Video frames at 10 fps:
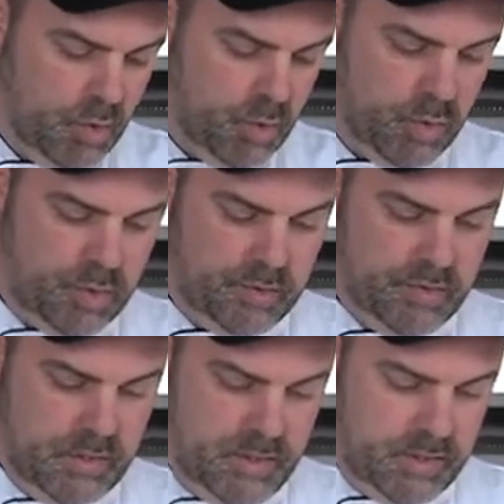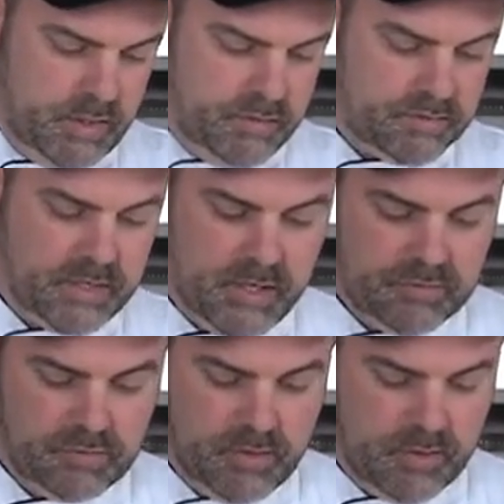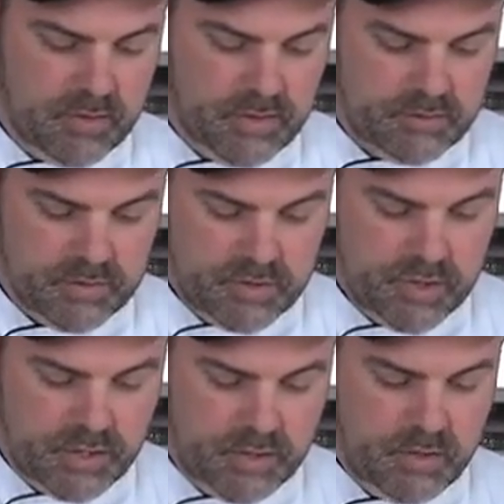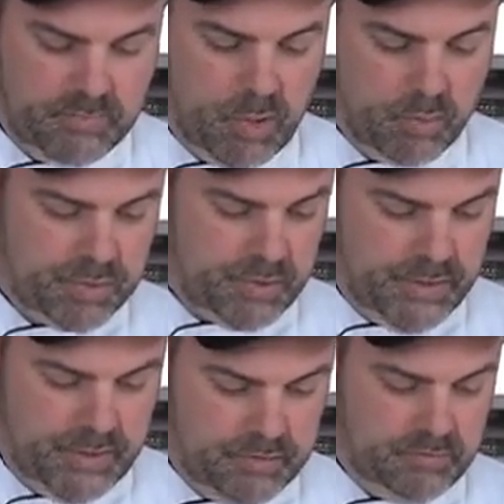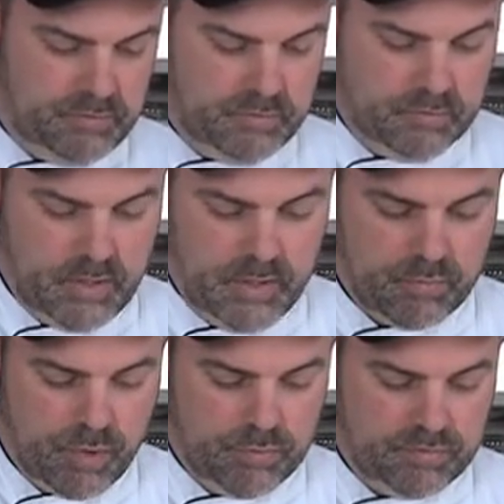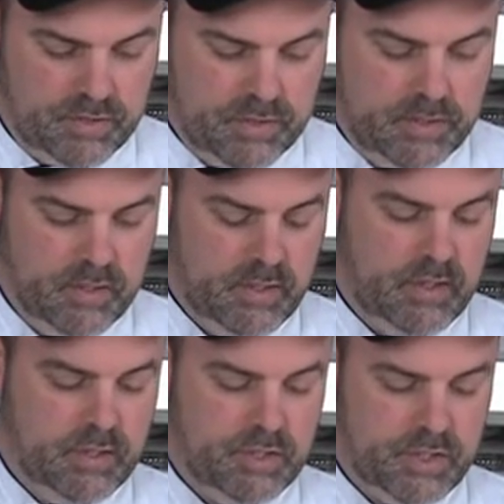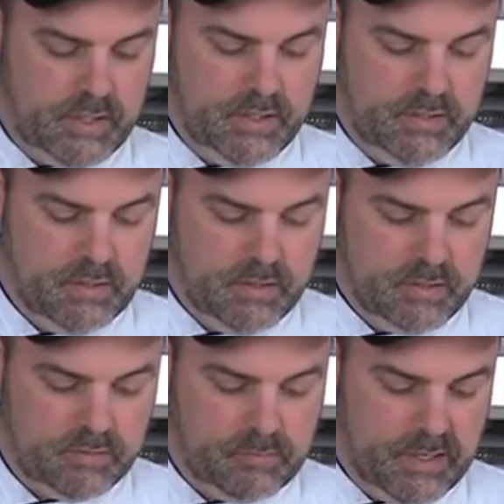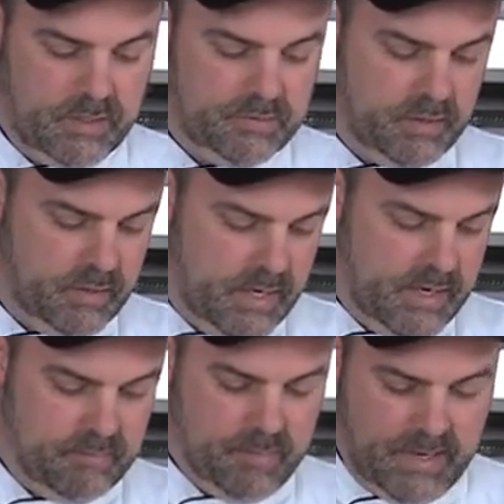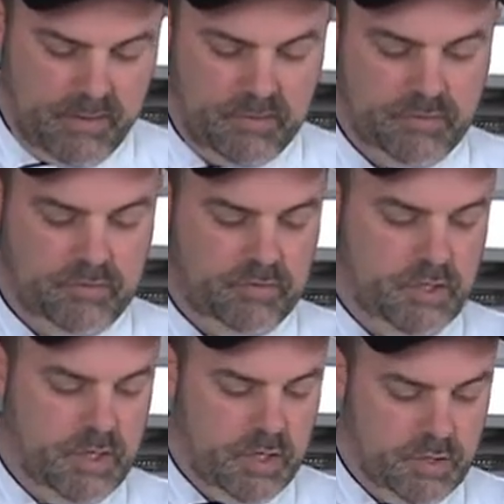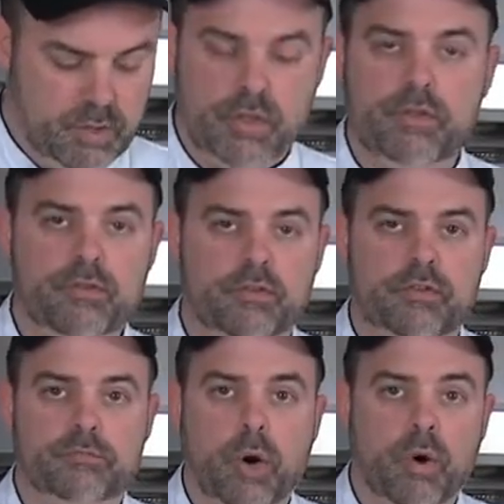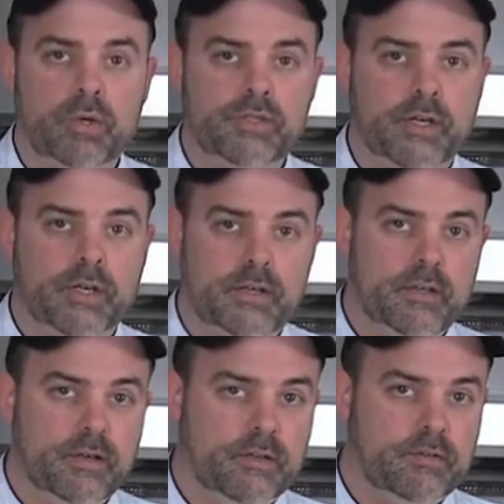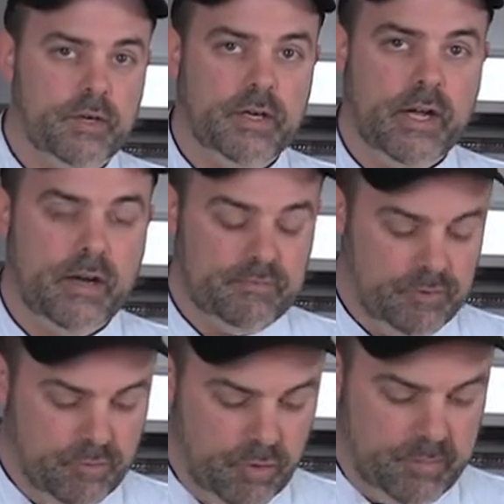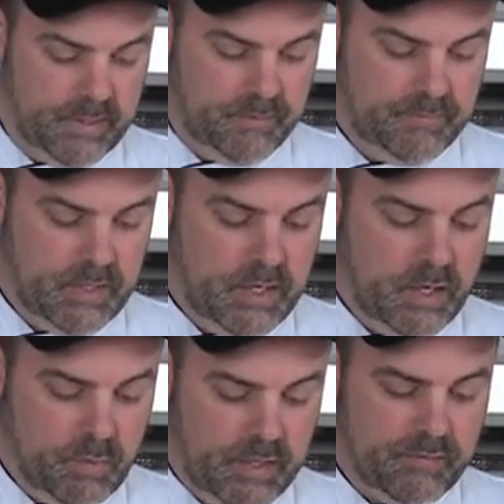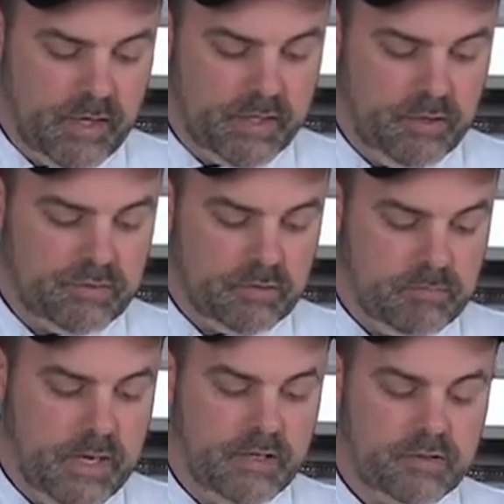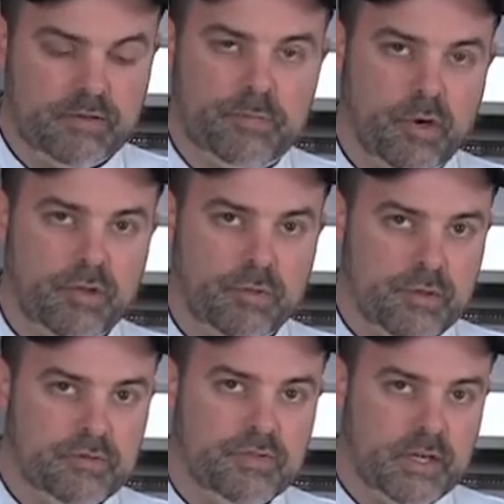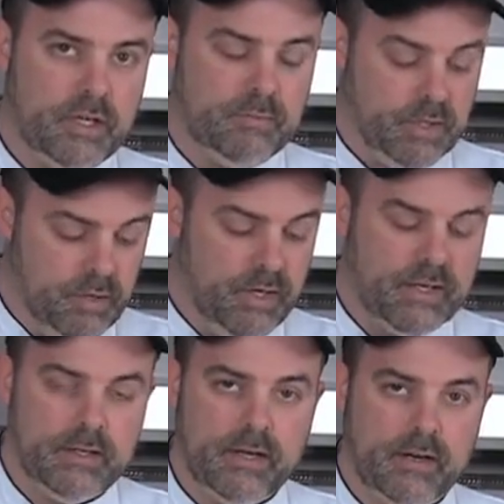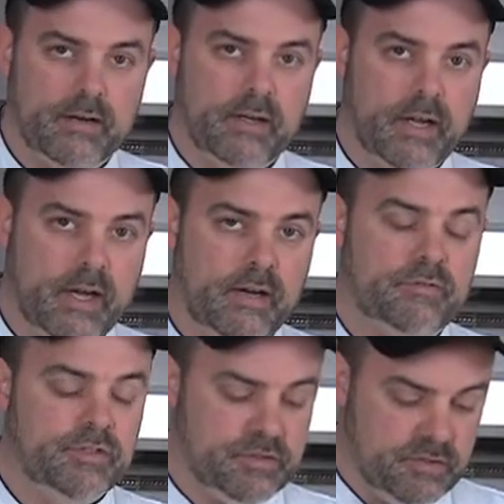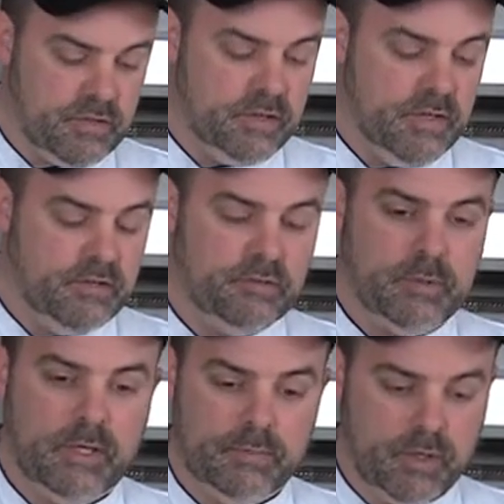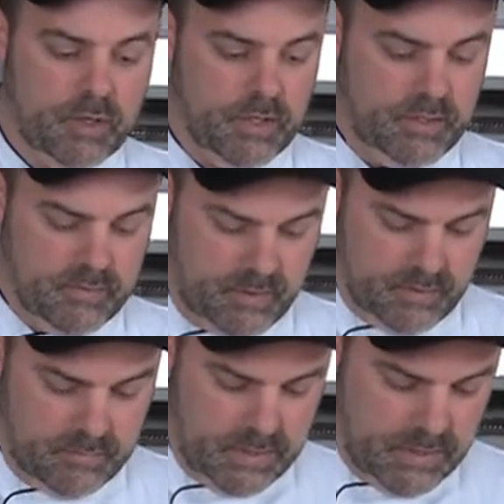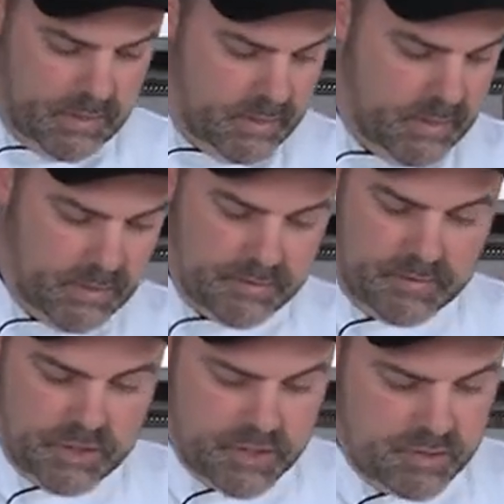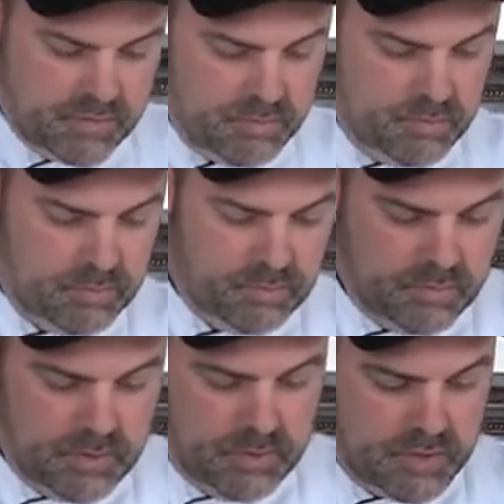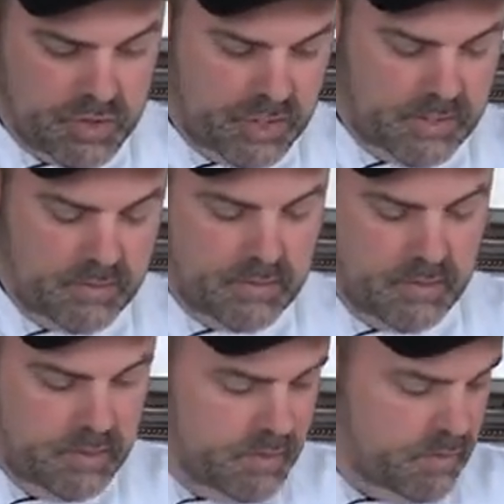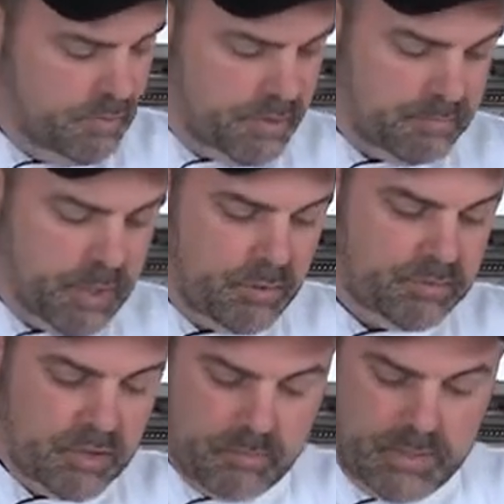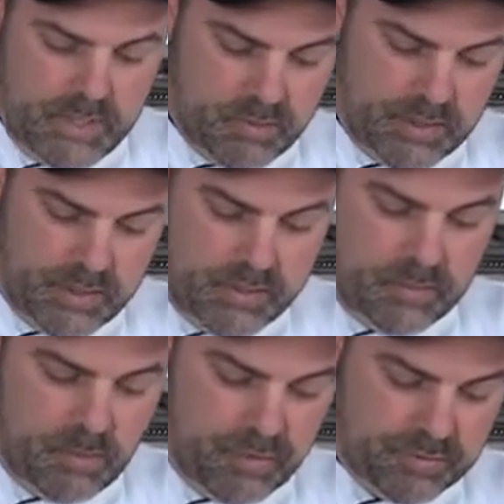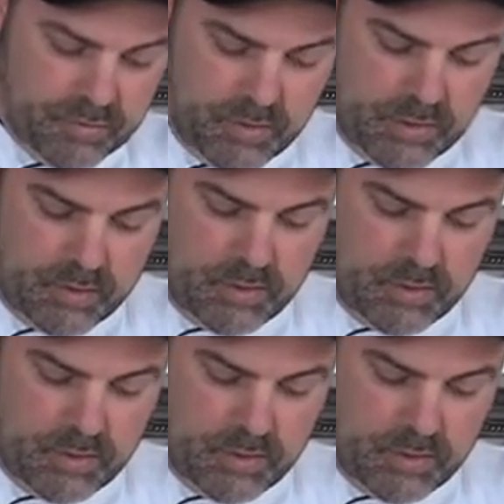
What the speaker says: or in this case it's a chicken, a poultry. It's a roasting chicken. It's about 8 pounds. You could use a smaller chicken, 3.5 to 4 pound. Whenever I go to make this broth with this chicken, I'm going to go ahead and cut it in half just to speed up the cooking time. In addition to the chicken with the bones and the meat on here, I'm also going to